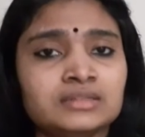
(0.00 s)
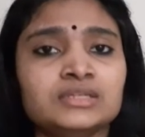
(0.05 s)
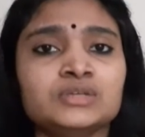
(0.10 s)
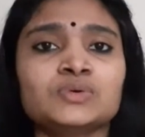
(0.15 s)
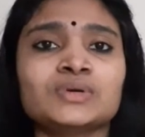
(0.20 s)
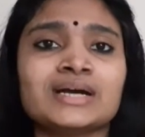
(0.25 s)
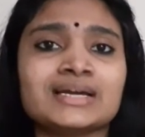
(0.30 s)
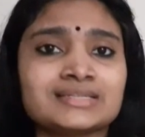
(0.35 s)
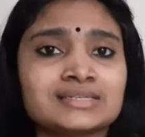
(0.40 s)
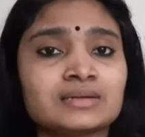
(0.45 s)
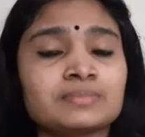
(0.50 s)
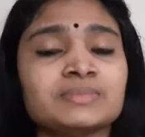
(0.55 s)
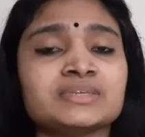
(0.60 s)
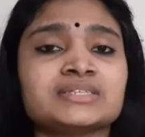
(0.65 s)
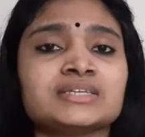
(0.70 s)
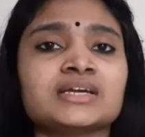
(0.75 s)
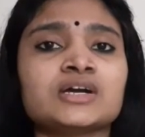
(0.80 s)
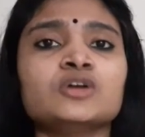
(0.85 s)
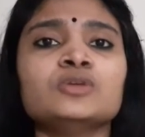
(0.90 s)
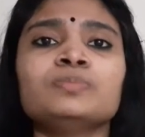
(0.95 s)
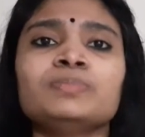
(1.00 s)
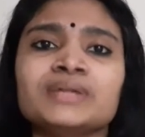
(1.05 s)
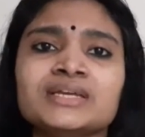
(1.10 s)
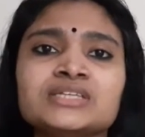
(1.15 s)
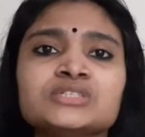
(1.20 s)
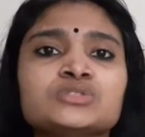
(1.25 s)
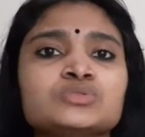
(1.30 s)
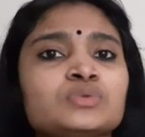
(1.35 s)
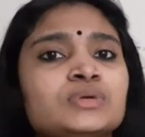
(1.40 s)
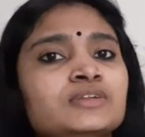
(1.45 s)
you guys are missing out,
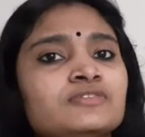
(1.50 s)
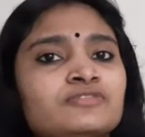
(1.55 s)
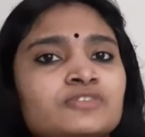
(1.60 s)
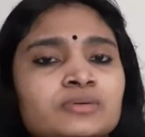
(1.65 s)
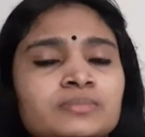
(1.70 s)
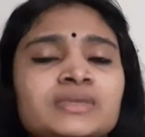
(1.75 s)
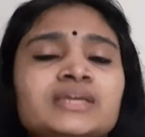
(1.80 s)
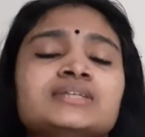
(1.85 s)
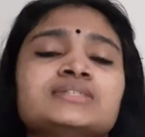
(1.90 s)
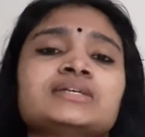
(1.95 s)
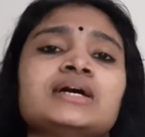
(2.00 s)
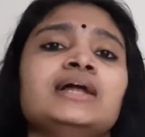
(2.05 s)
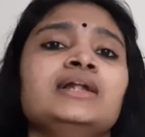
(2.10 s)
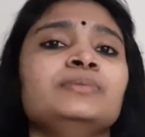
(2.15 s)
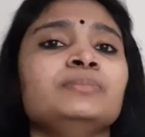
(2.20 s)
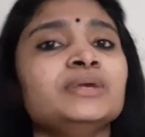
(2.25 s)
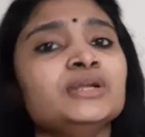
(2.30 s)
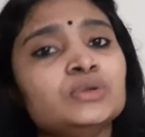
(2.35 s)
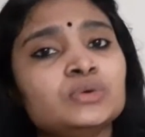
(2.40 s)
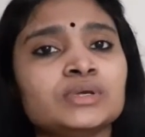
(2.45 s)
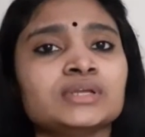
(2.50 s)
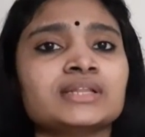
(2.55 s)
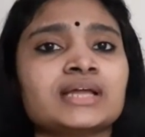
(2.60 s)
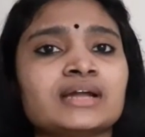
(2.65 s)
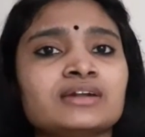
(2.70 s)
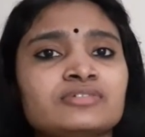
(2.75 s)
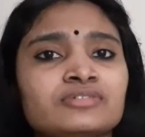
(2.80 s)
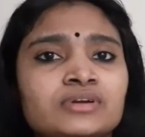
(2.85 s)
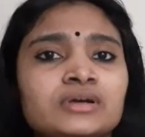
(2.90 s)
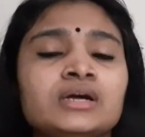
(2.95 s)
please do inform. Yes, I'll be doing
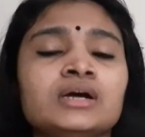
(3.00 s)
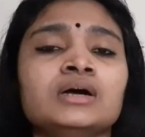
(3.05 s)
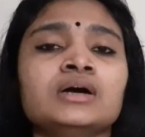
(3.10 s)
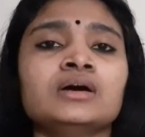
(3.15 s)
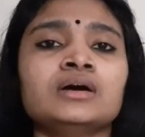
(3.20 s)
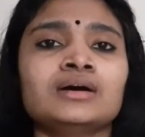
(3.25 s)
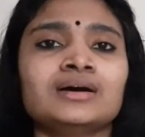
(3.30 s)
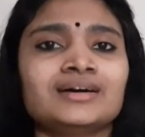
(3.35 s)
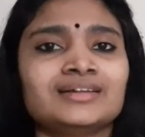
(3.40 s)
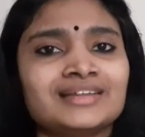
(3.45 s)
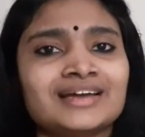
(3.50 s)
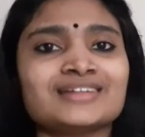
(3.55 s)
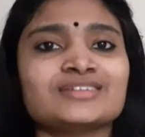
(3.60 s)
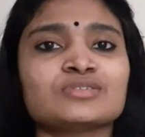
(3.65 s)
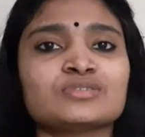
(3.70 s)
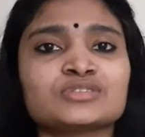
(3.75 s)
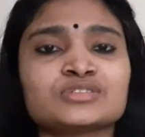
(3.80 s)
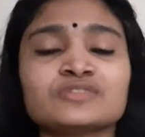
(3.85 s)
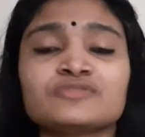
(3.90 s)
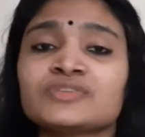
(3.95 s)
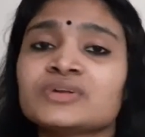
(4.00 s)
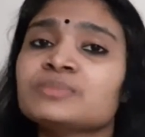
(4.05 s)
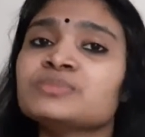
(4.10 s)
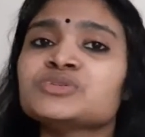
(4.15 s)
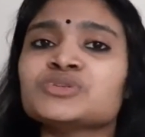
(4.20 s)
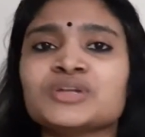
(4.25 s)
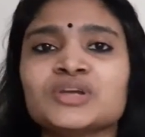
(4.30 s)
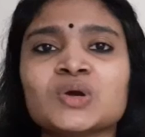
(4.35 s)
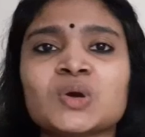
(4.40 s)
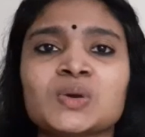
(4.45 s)
that that also from
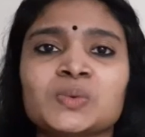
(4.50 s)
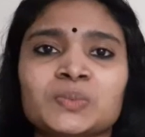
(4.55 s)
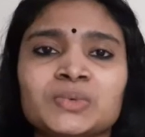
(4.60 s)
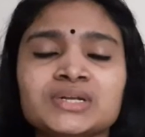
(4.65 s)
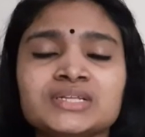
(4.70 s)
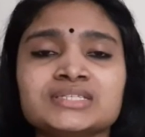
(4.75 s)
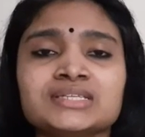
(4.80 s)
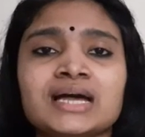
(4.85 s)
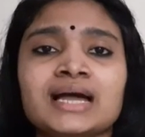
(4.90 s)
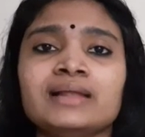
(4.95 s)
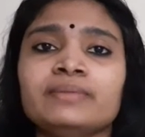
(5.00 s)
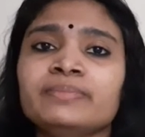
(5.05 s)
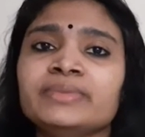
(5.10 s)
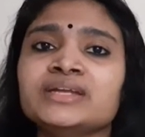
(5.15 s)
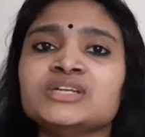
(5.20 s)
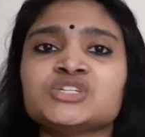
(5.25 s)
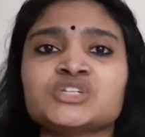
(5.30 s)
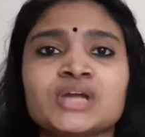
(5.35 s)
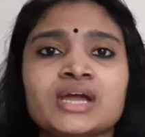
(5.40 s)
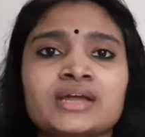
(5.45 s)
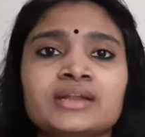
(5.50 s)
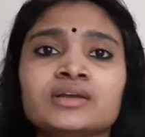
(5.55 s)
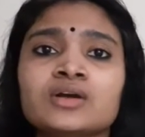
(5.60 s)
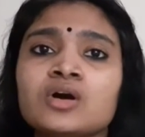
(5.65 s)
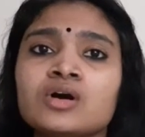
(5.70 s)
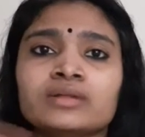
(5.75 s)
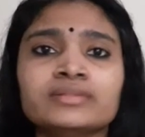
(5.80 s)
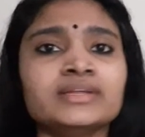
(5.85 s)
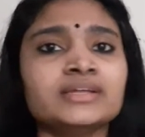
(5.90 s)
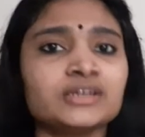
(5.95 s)
today onwards. I'll be sharing
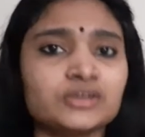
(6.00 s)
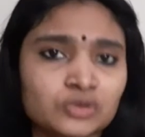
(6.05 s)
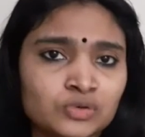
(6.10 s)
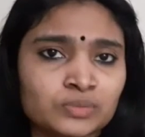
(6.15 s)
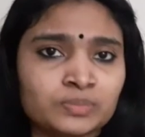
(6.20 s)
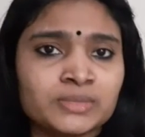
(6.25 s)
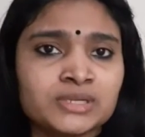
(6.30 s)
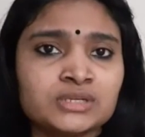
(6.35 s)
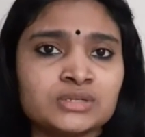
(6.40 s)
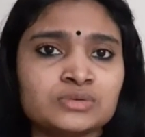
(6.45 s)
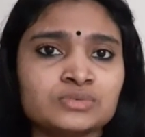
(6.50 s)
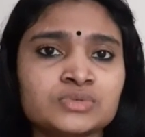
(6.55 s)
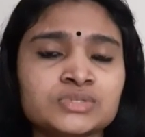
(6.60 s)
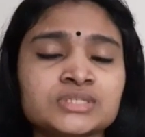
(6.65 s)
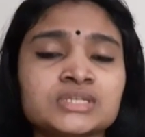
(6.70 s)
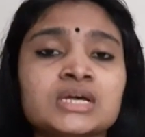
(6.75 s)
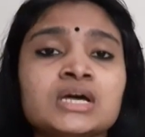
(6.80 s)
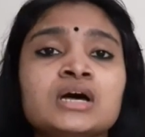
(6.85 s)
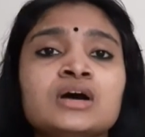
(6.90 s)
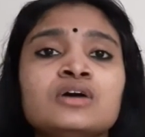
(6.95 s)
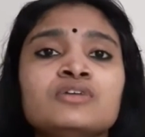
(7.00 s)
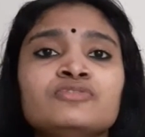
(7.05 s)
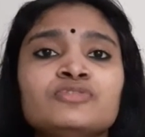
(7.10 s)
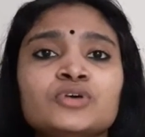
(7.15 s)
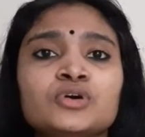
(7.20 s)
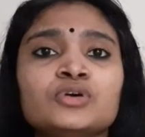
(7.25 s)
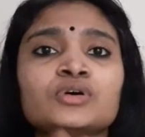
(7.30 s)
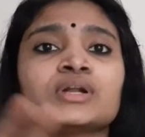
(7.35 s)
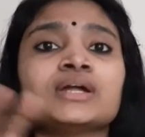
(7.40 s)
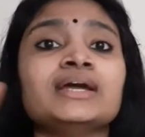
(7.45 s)
all the recruitment news
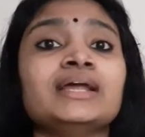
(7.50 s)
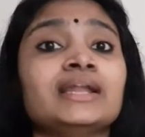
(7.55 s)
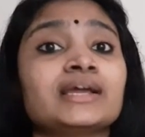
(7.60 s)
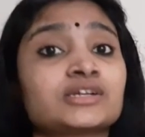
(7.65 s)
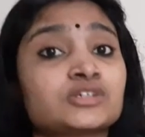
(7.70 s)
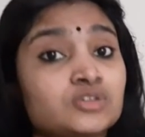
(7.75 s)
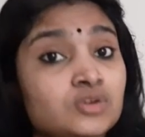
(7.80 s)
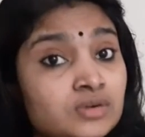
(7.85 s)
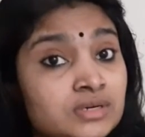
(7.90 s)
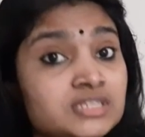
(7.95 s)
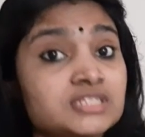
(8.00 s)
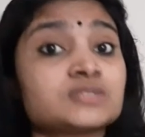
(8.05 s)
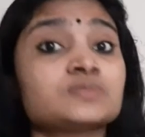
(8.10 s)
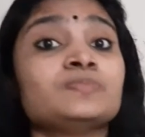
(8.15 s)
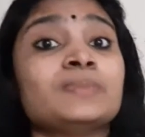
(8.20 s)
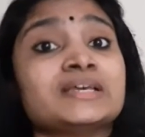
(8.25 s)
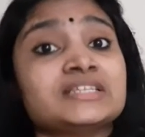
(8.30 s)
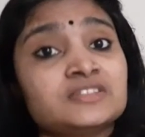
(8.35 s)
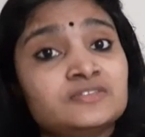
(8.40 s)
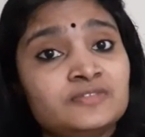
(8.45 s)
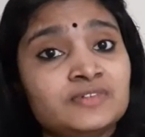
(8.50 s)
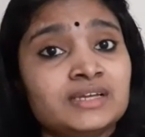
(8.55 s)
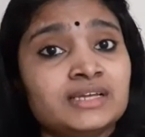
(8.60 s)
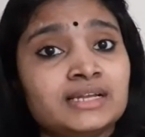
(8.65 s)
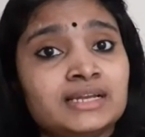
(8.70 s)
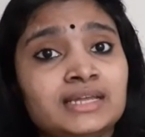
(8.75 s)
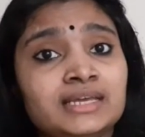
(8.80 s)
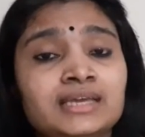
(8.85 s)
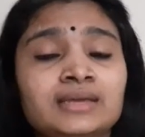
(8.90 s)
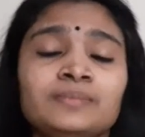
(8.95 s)
for electronics
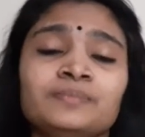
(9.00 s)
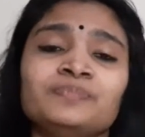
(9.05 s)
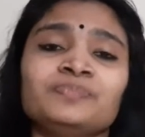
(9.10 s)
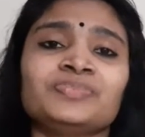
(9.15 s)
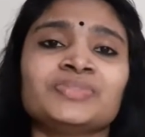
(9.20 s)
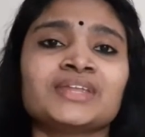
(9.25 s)
specifically,